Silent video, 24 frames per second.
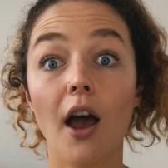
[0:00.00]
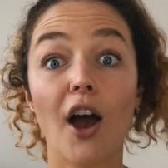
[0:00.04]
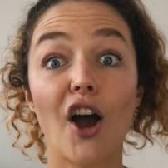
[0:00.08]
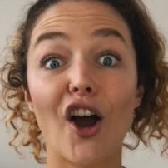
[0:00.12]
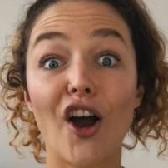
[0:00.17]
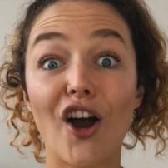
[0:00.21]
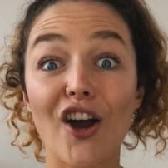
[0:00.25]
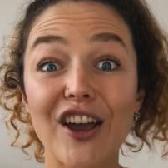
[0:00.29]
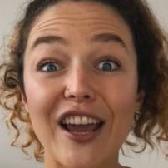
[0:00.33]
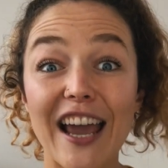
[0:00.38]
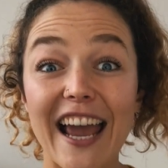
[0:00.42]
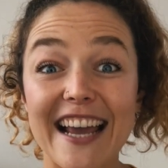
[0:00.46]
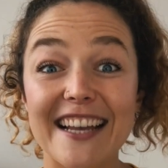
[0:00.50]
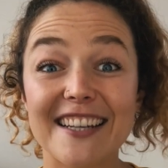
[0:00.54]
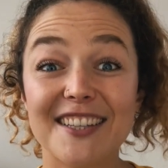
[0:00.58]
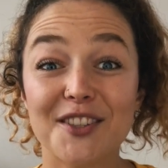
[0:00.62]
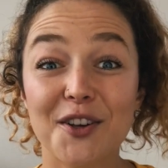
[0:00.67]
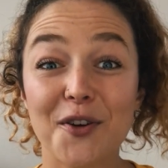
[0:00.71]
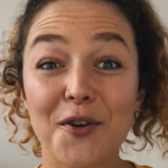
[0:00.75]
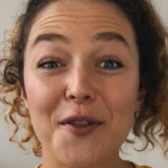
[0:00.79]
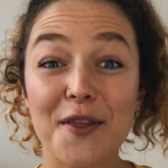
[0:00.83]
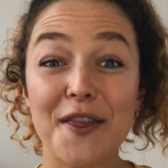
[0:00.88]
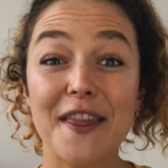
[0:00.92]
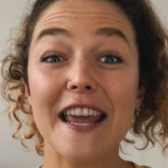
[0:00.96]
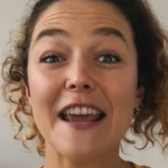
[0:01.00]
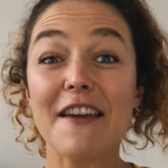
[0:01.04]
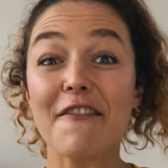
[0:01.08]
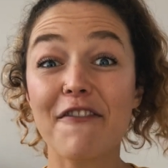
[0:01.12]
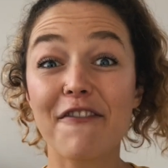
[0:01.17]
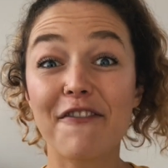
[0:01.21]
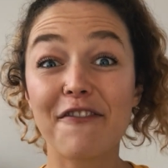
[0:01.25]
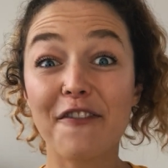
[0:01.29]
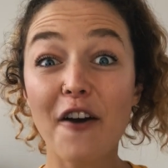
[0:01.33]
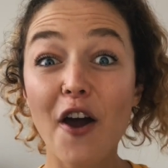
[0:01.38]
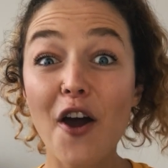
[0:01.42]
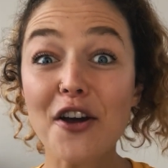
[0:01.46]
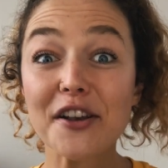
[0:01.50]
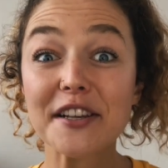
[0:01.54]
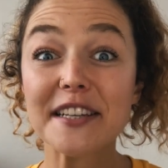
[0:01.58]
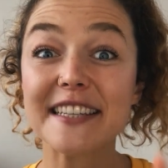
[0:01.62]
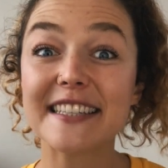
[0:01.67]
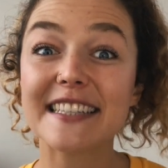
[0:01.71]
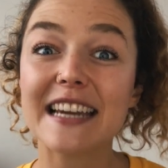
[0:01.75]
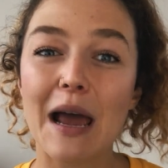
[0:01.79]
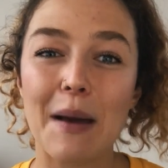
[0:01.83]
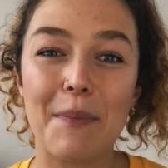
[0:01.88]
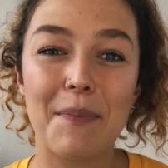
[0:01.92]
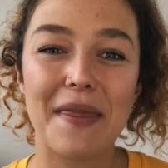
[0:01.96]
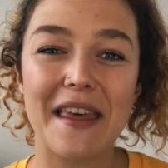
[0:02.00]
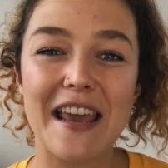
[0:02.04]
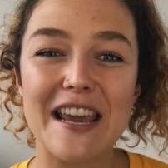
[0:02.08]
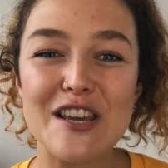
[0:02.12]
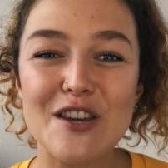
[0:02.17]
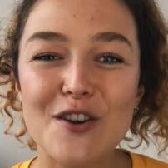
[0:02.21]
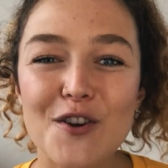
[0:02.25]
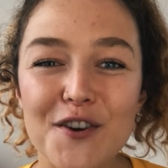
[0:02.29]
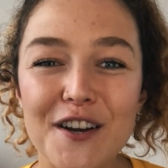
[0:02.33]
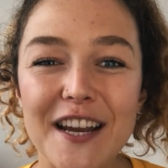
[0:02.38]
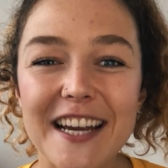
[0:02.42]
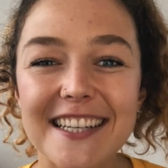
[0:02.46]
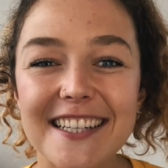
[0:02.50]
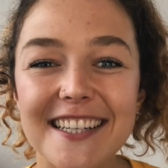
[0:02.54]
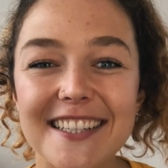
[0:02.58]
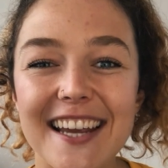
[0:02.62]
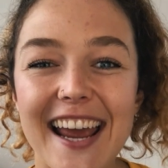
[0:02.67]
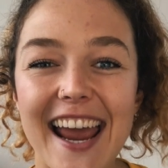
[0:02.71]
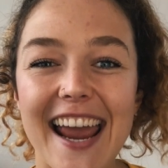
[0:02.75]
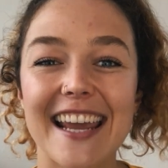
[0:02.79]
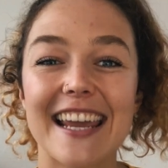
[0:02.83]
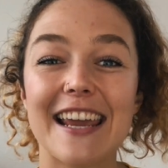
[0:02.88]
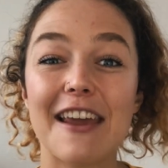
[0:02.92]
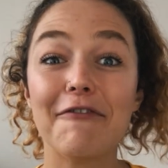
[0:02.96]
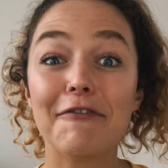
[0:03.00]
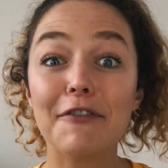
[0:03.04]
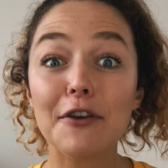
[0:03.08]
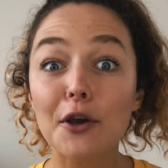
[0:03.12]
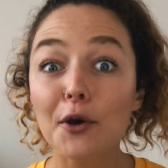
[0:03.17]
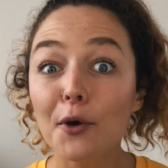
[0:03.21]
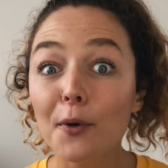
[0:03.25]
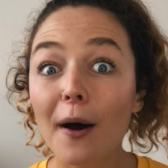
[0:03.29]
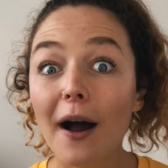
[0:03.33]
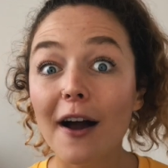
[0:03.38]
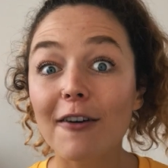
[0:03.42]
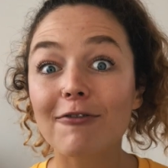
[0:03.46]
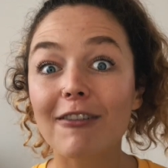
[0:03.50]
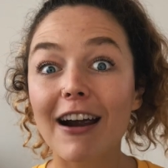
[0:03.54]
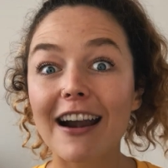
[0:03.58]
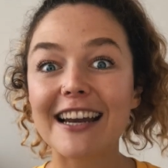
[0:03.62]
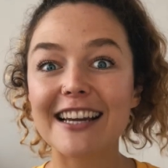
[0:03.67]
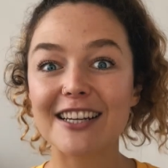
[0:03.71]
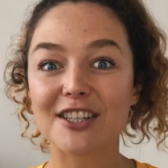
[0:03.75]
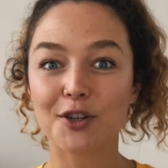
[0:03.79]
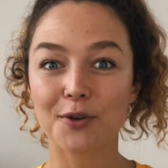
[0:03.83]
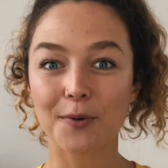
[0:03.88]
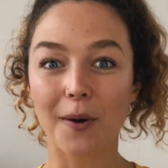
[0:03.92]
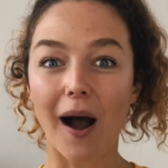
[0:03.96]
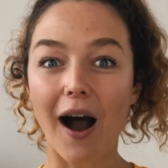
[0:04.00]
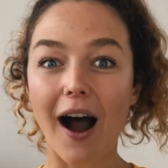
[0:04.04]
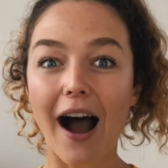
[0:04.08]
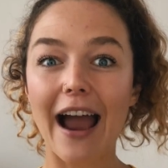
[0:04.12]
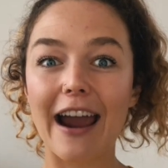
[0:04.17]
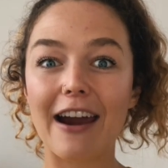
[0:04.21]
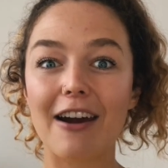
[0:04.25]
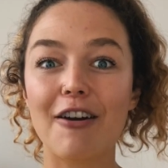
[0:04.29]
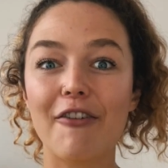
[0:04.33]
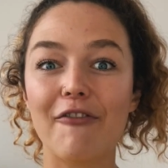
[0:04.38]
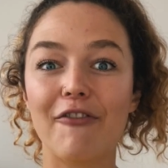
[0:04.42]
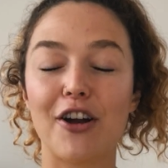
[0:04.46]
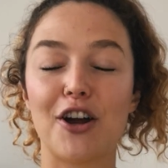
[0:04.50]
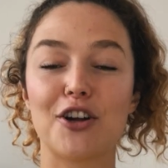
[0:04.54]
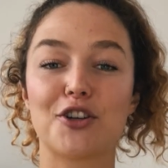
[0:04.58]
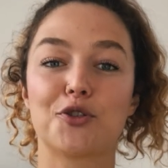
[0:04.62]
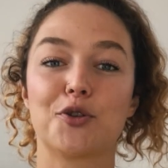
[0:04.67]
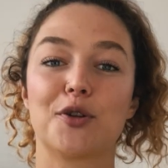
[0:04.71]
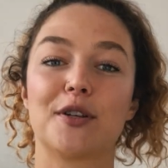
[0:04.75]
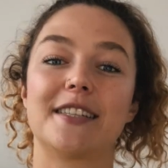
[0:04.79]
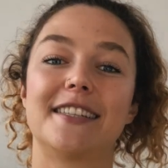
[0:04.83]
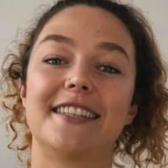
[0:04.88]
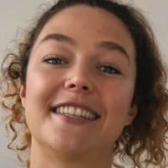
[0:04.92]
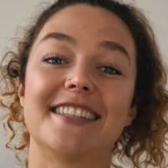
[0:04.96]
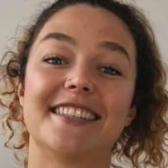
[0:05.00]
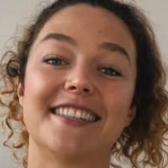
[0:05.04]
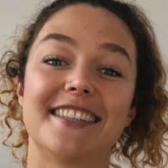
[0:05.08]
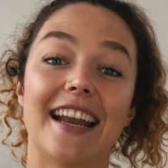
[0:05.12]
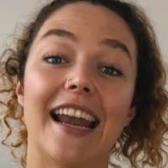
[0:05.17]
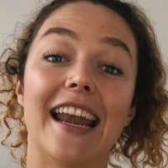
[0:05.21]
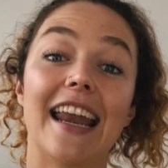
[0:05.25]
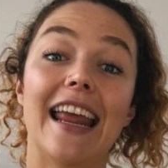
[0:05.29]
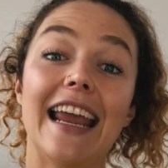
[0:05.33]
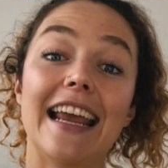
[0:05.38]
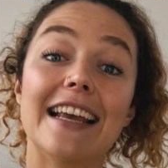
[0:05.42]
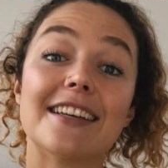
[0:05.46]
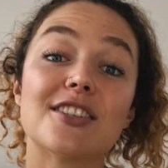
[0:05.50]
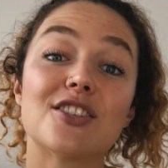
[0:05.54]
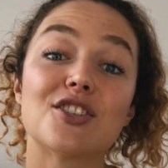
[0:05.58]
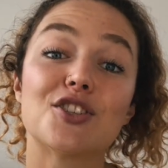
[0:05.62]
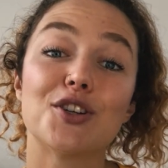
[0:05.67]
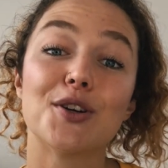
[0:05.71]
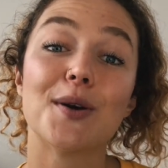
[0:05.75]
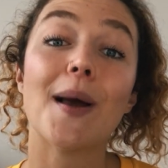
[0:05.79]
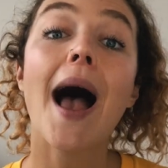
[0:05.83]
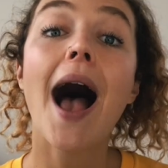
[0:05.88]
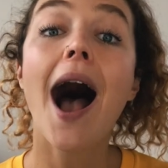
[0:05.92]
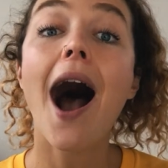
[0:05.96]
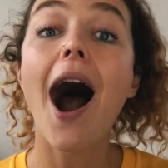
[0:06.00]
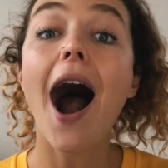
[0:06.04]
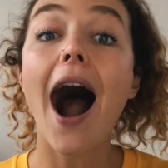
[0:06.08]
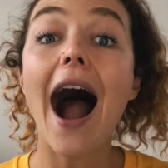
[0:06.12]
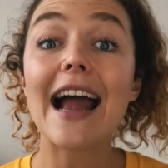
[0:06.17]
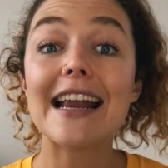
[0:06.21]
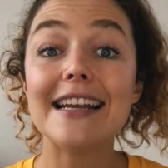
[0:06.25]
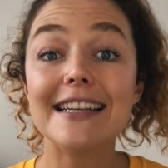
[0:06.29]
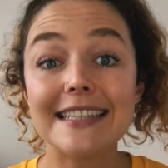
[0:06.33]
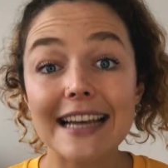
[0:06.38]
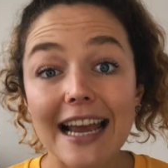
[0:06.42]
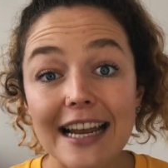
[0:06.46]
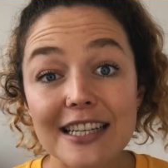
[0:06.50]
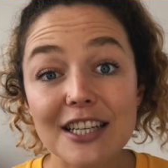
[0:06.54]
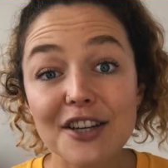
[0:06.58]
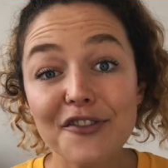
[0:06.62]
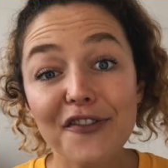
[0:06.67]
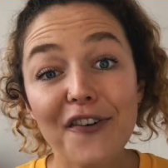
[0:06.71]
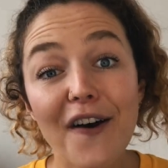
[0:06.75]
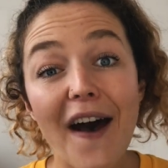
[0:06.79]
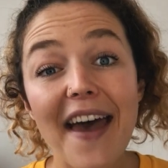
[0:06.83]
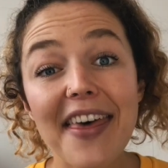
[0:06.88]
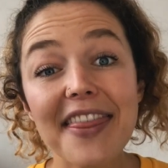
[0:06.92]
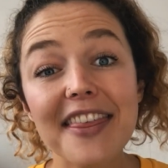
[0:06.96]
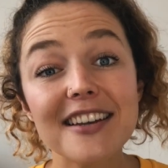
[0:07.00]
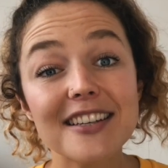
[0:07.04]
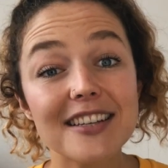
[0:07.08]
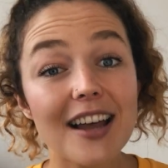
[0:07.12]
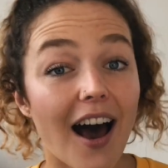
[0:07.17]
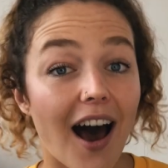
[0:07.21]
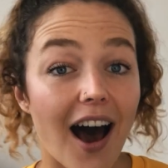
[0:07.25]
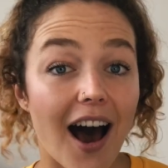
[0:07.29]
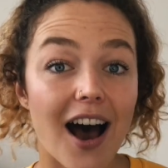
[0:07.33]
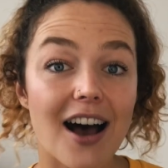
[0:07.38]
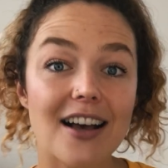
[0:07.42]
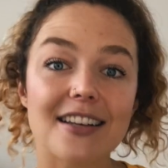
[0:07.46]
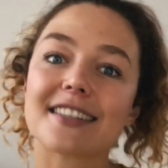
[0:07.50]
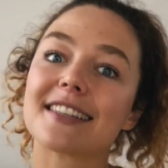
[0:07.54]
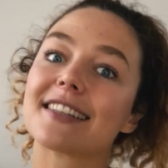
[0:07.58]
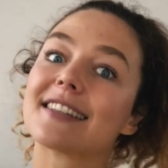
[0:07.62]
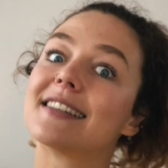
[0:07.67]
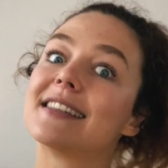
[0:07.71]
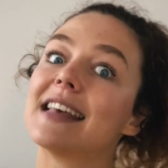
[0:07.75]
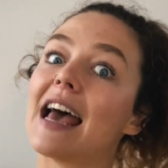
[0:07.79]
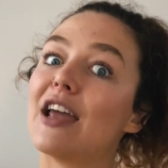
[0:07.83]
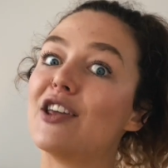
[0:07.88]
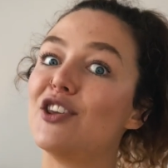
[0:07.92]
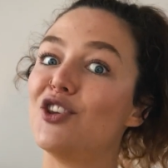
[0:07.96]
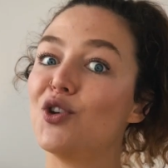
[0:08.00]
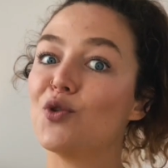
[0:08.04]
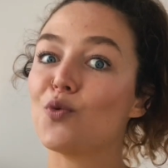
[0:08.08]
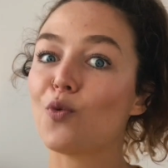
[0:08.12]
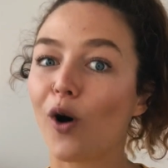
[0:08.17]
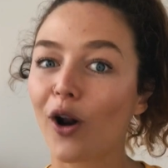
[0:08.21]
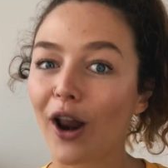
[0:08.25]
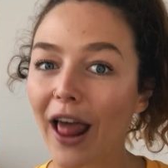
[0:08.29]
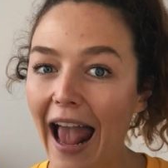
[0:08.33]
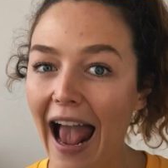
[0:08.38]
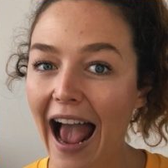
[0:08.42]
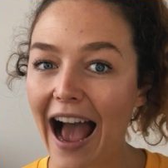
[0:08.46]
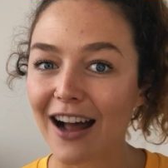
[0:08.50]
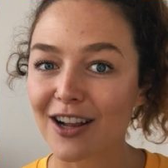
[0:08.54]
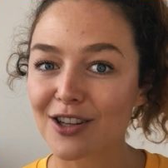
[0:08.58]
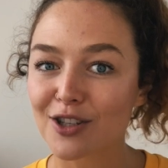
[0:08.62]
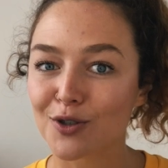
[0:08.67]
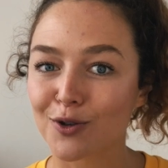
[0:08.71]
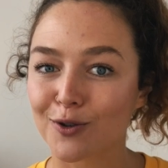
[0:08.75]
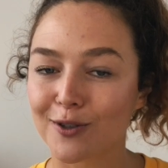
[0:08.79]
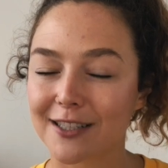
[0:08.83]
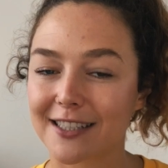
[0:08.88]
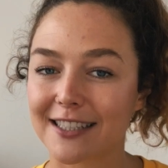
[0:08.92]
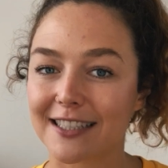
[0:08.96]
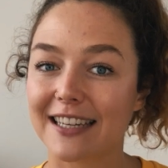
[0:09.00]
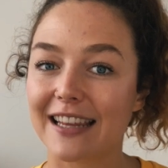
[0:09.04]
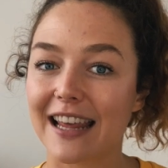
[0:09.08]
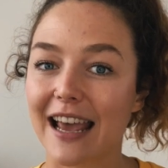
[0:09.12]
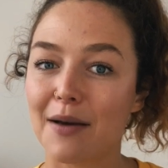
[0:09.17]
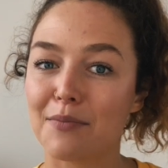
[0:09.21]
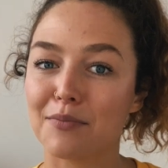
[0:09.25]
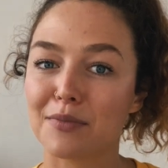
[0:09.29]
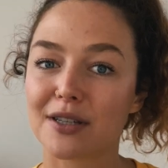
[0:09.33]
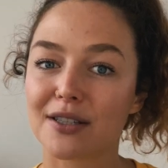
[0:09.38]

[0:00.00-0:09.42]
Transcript: Okay, so the first step that you need to take if you are ready to hire a virtual assistant is to identify the tasks that you want to outsource to them.